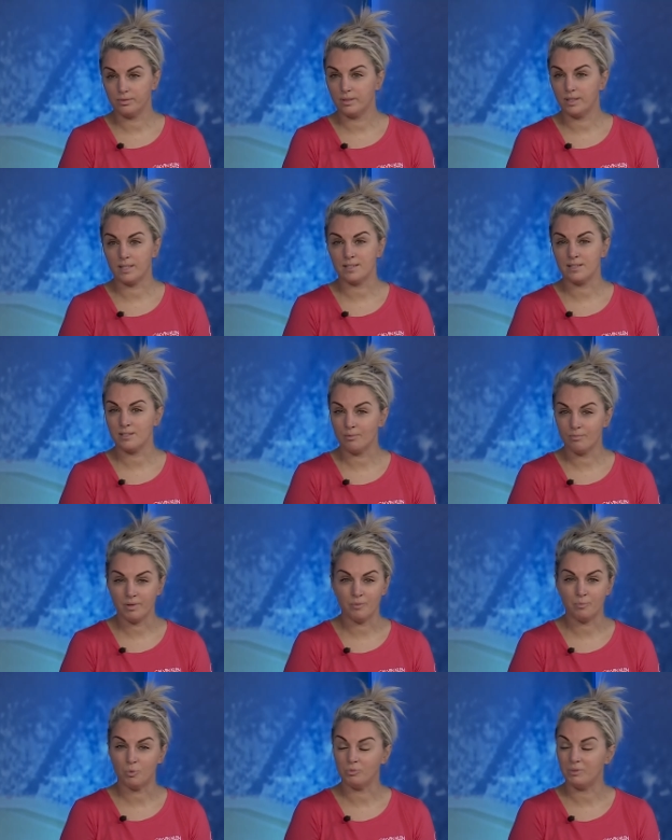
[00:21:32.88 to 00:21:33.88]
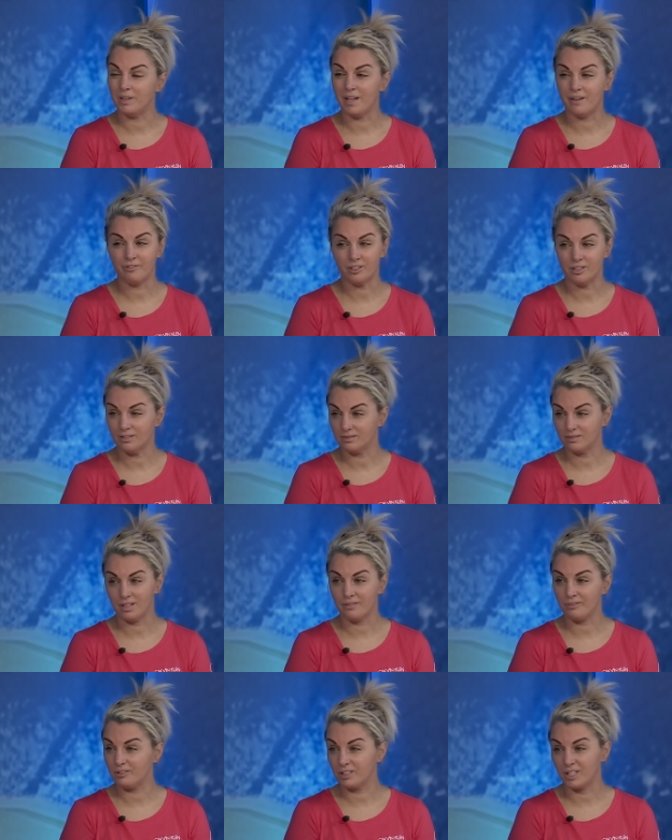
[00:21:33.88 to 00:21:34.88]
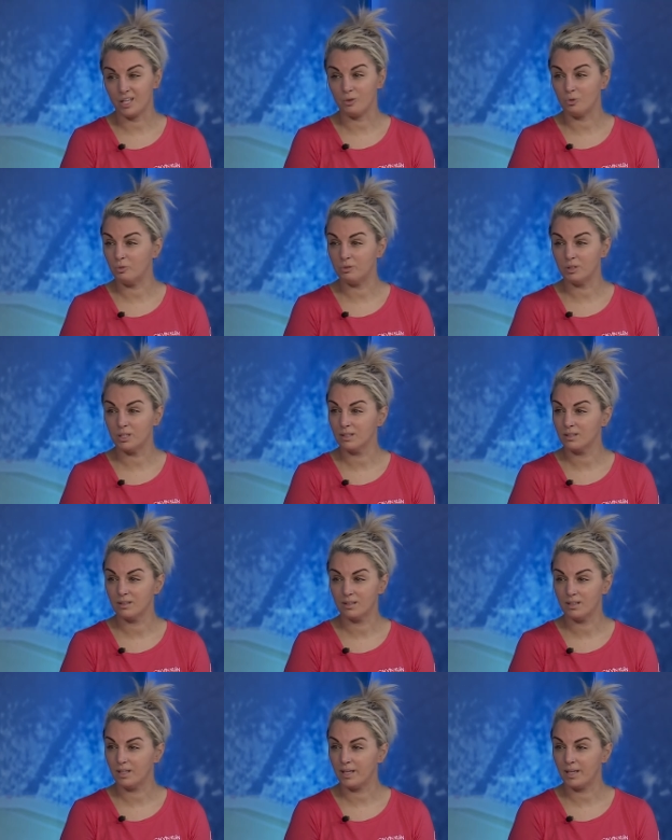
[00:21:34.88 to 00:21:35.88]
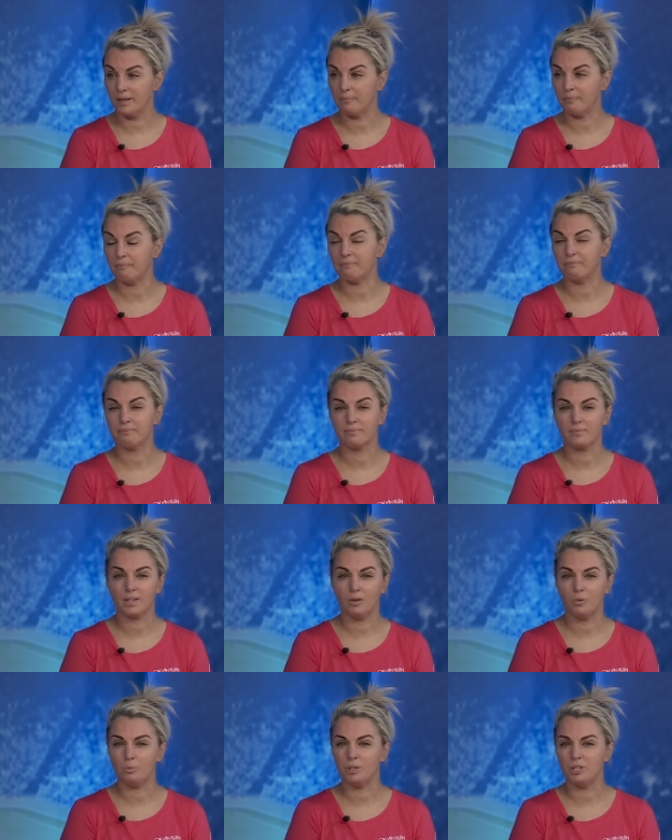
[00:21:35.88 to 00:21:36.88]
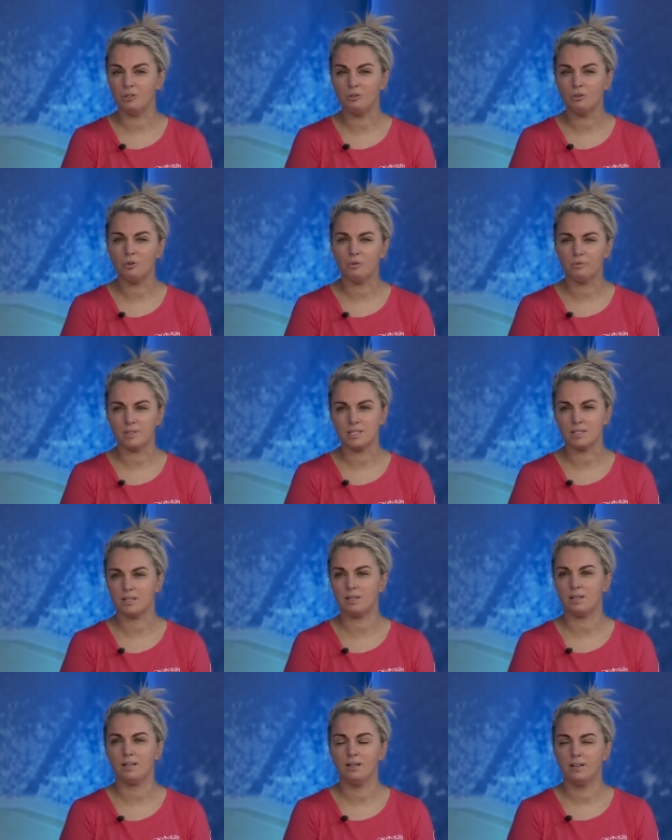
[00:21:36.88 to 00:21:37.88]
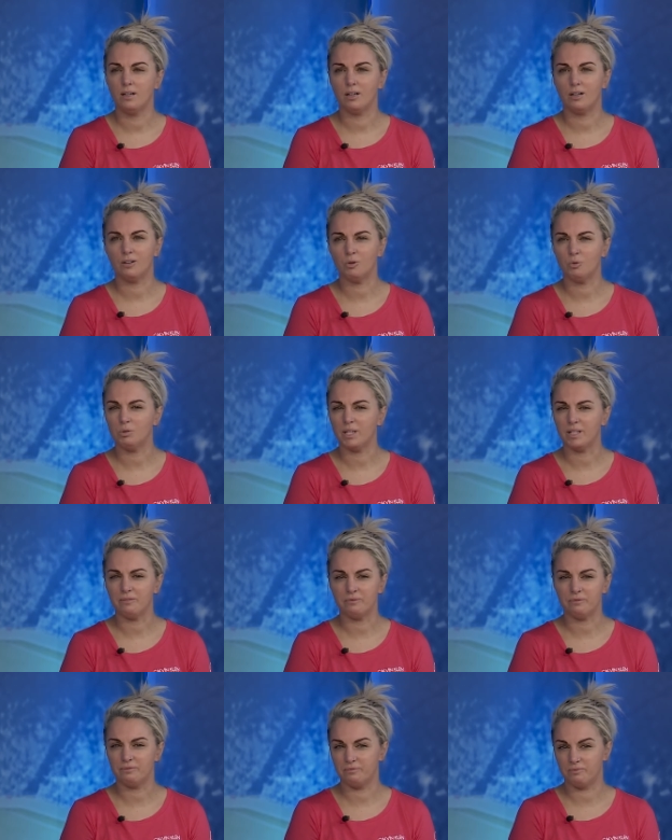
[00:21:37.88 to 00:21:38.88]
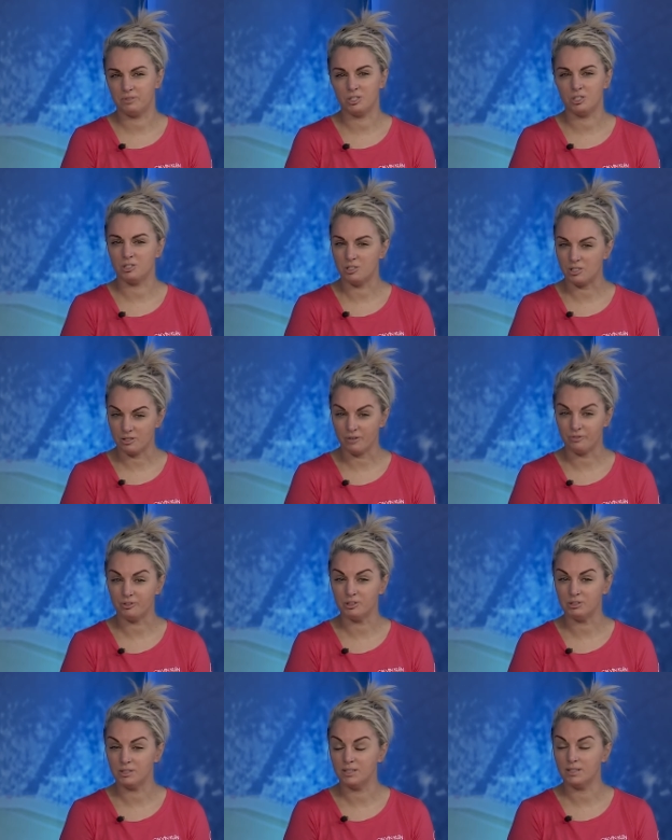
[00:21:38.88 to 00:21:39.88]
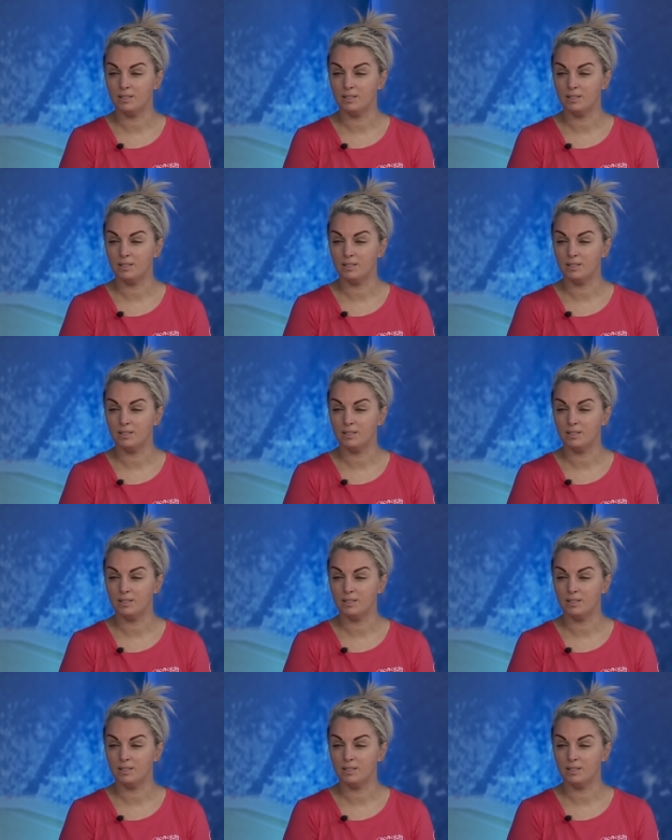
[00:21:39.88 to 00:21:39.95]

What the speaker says: It's something we'll never, ever get over. We knew, obviously, our whole life she'd suffered,